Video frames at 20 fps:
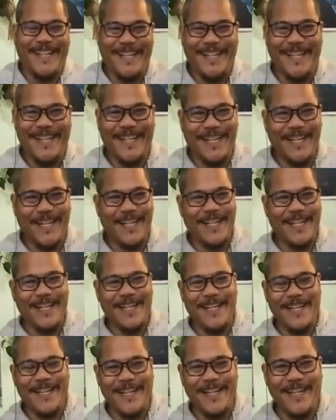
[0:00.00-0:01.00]

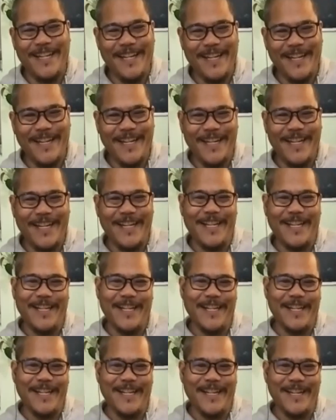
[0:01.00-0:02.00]

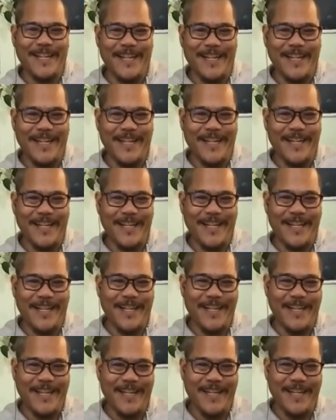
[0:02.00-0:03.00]

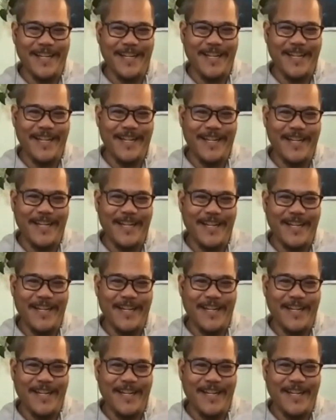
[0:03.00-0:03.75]
[no speech]